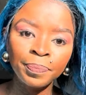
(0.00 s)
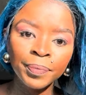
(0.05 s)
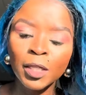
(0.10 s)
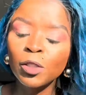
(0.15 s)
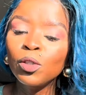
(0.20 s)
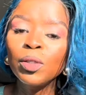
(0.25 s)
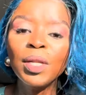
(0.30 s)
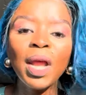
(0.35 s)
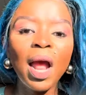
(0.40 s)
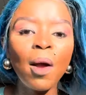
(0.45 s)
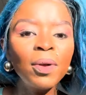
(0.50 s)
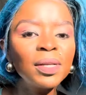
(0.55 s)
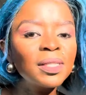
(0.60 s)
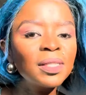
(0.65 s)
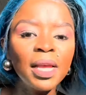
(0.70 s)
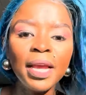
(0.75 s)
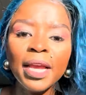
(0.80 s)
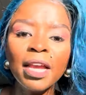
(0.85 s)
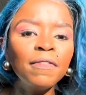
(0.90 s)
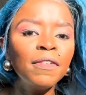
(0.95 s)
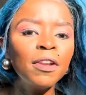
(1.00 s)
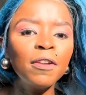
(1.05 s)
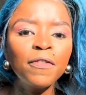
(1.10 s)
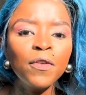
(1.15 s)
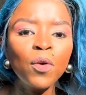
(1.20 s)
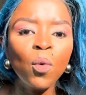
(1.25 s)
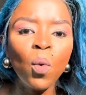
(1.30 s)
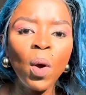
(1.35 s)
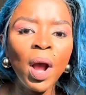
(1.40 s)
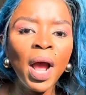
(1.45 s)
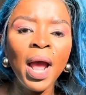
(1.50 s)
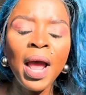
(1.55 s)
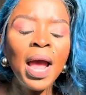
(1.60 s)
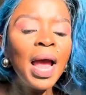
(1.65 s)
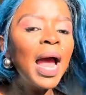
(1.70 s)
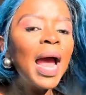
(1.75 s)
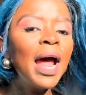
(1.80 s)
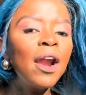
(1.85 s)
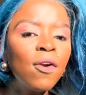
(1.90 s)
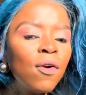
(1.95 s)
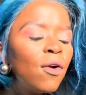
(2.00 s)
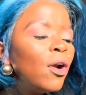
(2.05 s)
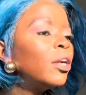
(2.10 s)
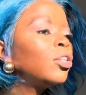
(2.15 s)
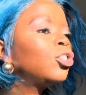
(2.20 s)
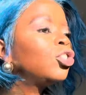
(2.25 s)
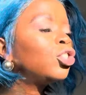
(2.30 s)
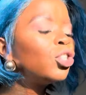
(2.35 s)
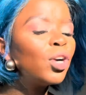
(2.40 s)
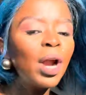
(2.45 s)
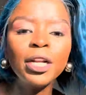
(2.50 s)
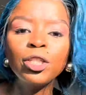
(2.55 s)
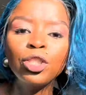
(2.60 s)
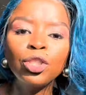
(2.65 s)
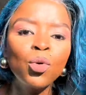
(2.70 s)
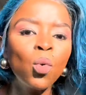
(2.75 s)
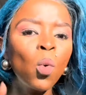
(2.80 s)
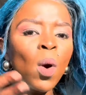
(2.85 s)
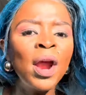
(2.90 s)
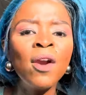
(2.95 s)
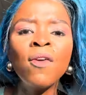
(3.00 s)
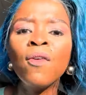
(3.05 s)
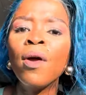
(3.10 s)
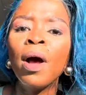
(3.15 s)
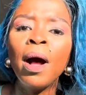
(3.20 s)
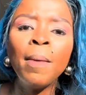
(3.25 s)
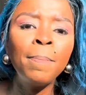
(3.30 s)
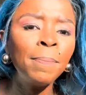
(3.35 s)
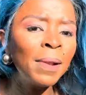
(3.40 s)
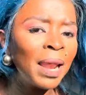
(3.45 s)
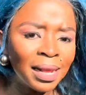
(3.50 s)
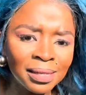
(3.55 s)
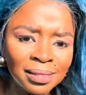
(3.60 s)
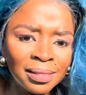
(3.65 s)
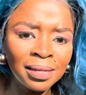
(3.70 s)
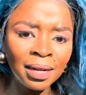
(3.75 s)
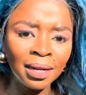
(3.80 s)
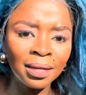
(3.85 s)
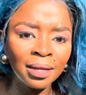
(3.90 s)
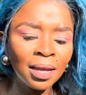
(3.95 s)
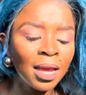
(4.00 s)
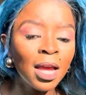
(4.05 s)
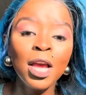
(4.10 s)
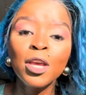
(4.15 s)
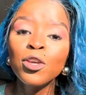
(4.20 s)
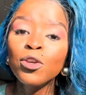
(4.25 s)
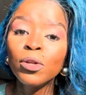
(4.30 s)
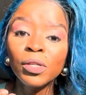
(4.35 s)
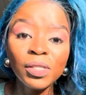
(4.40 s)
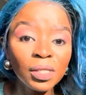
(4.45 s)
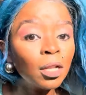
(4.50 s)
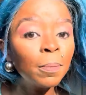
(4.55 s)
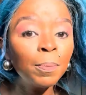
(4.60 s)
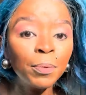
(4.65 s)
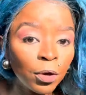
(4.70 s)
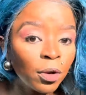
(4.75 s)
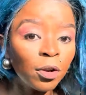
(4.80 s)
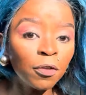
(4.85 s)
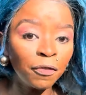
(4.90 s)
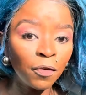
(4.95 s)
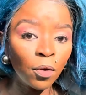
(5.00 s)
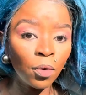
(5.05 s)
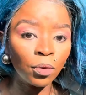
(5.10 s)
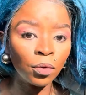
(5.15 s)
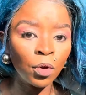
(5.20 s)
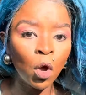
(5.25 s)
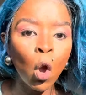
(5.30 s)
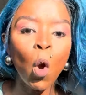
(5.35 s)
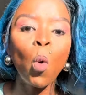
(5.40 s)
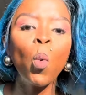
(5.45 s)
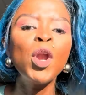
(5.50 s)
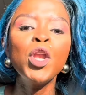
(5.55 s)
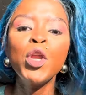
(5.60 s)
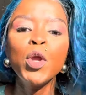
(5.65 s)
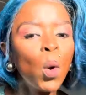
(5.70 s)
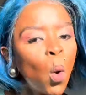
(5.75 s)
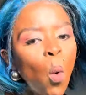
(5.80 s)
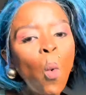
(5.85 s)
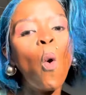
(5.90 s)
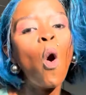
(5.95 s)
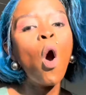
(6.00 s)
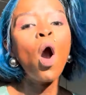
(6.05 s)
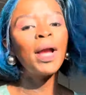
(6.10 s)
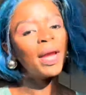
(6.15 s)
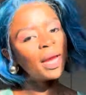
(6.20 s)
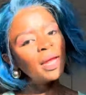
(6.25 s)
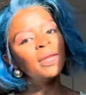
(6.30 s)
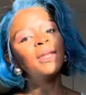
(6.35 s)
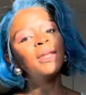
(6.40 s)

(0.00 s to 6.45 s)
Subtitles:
Today I was saying, even if you wear a trash, you wear a plastic, you're still beautiful. When you walk in